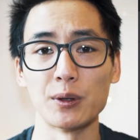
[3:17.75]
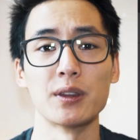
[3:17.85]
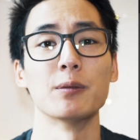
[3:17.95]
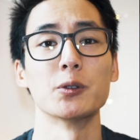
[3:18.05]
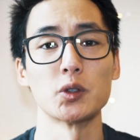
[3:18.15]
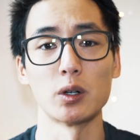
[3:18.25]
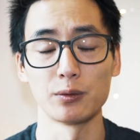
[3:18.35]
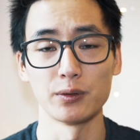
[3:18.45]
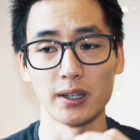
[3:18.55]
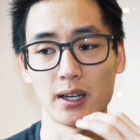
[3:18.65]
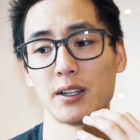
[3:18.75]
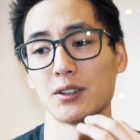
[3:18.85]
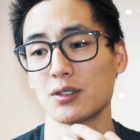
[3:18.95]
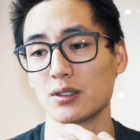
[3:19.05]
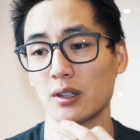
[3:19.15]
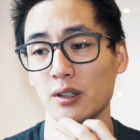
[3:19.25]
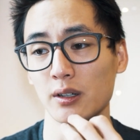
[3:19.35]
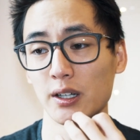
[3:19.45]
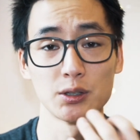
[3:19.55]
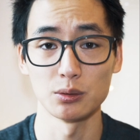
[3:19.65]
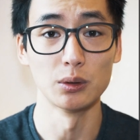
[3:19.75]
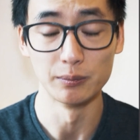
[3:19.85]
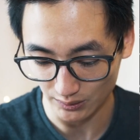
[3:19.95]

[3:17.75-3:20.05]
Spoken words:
within photography as a tool.